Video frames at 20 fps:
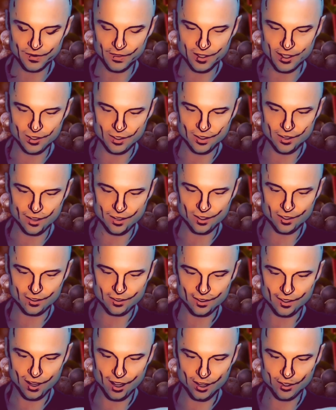there are
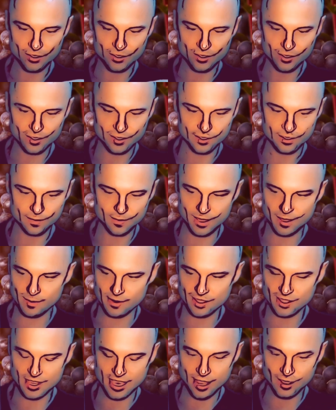hundreds,
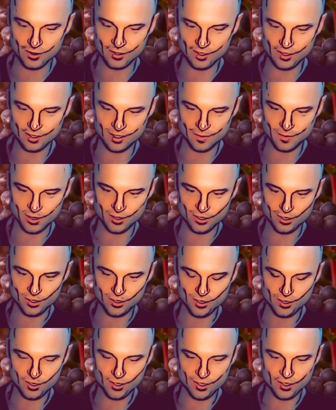maybe thousands, I'm not
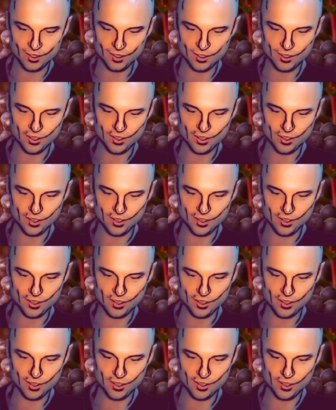sure,